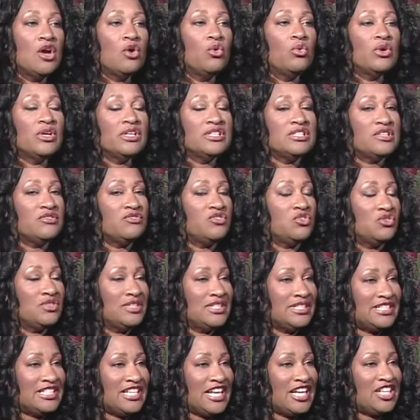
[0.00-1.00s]
Whereas if you
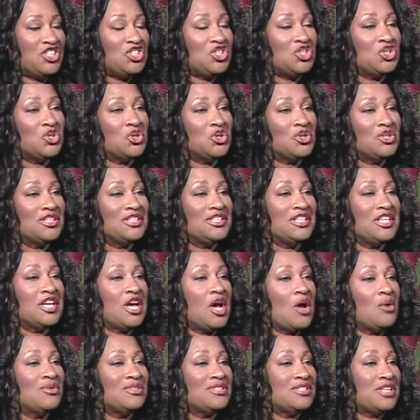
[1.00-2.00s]
detect it early, they
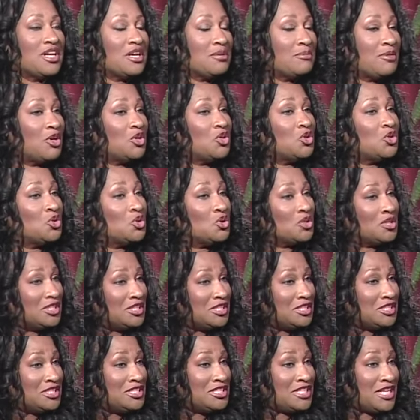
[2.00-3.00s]
always talk about
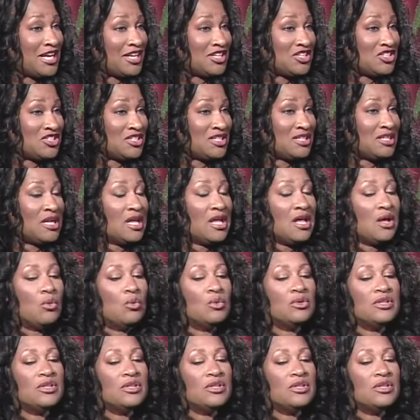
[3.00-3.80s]
early detection. Yeah.